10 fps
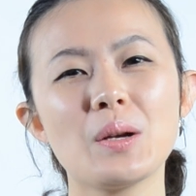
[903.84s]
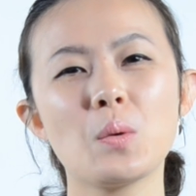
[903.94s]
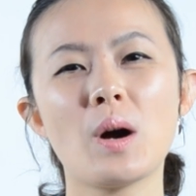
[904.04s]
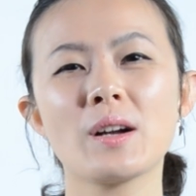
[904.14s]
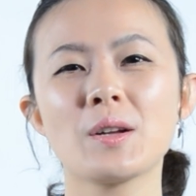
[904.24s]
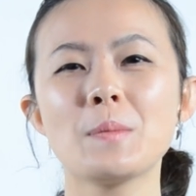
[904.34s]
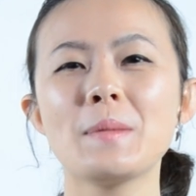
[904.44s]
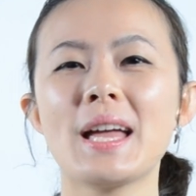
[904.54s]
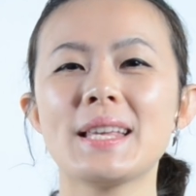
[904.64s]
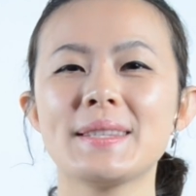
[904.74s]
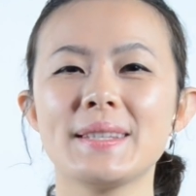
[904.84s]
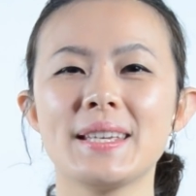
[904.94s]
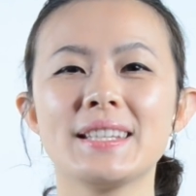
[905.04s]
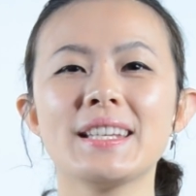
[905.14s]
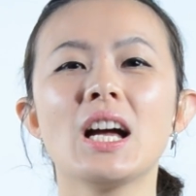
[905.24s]
welcome as
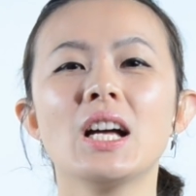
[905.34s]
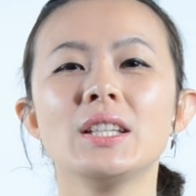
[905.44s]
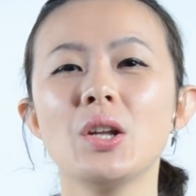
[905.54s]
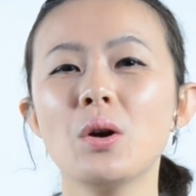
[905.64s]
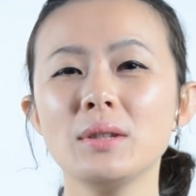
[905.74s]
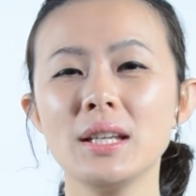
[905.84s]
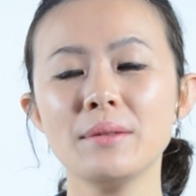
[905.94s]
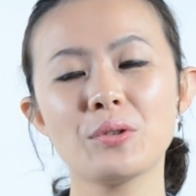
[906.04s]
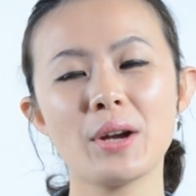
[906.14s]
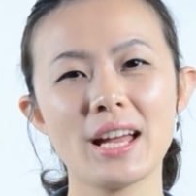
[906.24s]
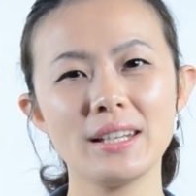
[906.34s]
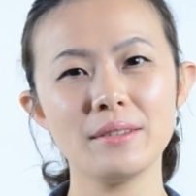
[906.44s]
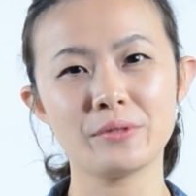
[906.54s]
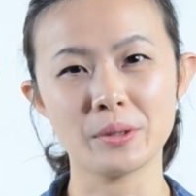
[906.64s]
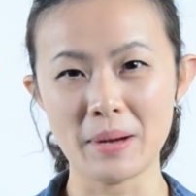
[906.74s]
in no need for any
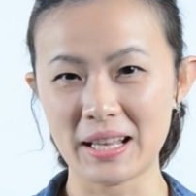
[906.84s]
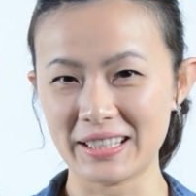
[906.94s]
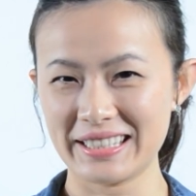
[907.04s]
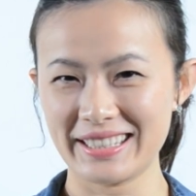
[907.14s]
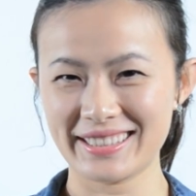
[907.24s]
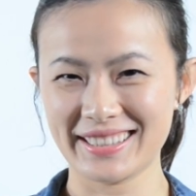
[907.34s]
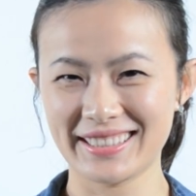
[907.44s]
formalities.